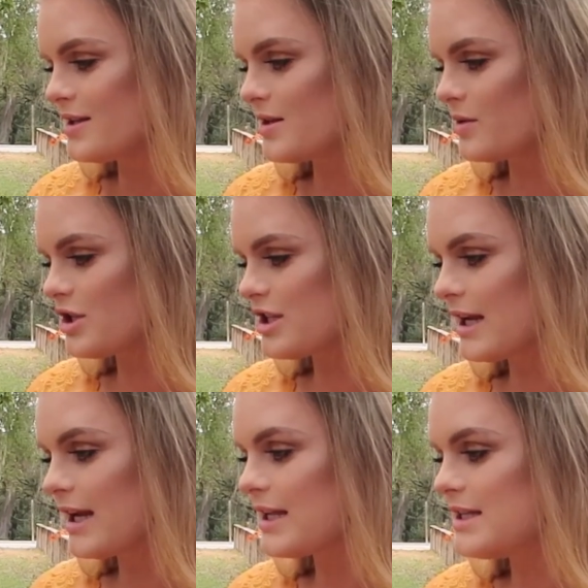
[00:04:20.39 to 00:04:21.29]
So we're just
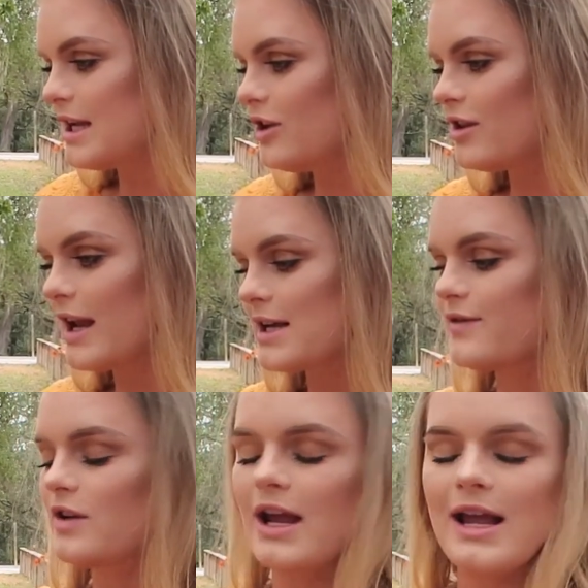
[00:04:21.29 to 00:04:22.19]
going to continue the
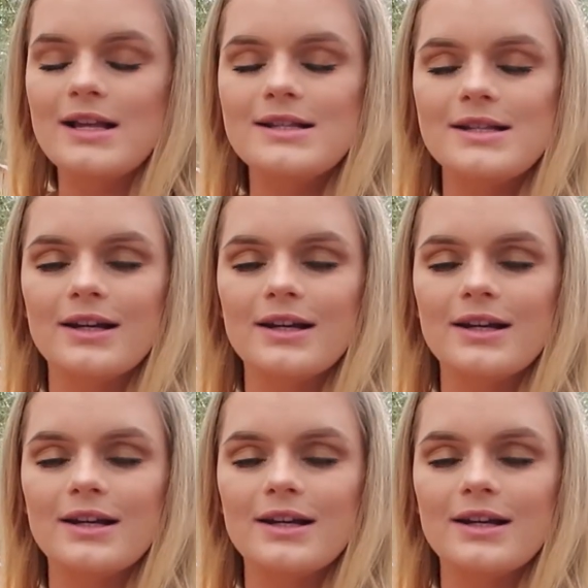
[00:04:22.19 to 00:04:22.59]
next few days